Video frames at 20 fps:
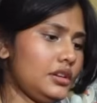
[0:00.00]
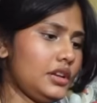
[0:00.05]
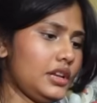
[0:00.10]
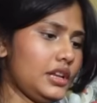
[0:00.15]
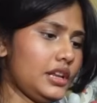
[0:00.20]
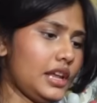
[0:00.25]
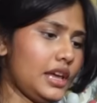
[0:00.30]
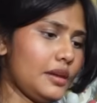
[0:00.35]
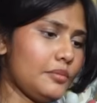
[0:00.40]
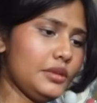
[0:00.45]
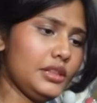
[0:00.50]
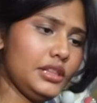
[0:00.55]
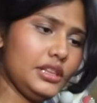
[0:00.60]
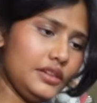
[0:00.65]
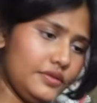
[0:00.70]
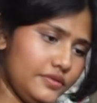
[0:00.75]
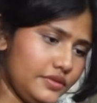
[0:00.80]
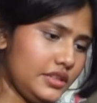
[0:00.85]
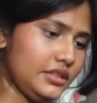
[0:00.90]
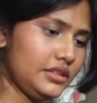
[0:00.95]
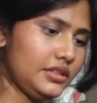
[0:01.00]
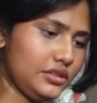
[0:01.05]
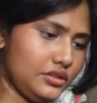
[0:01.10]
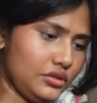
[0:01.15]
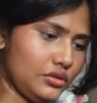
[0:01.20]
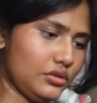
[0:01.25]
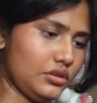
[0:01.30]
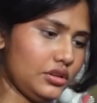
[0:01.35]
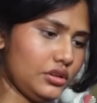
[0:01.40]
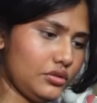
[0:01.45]
and I believe this is
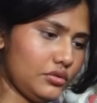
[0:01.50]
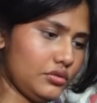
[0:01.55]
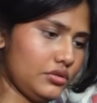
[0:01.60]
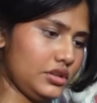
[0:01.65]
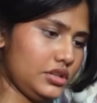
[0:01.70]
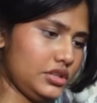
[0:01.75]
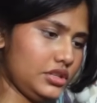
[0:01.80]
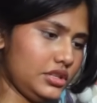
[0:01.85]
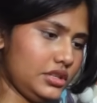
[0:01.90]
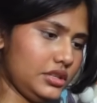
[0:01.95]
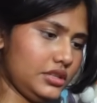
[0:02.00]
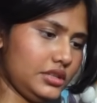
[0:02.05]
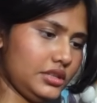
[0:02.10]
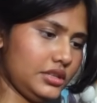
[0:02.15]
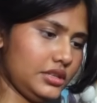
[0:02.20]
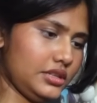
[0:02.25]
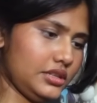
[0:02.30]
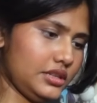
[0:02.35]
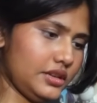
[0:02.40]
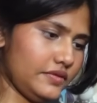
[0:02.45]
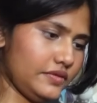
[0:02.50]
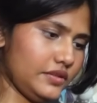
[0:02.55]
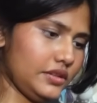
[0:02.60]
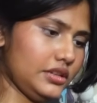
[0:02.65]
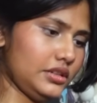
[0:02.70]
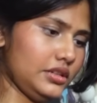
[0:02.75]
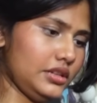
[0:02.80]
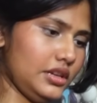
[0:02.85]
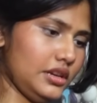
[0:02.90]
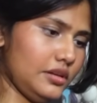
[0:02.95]
not an orange. This is
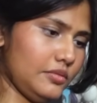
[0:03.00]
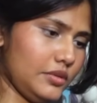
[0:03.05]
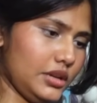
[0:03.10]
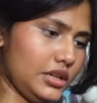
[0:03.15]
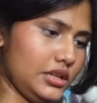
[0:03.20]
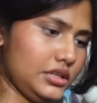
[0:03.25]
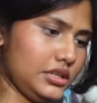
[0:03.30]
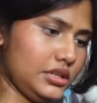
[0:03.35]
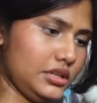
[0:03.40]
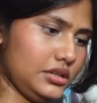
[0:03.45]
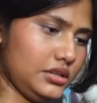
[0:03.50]
definitely a Malta.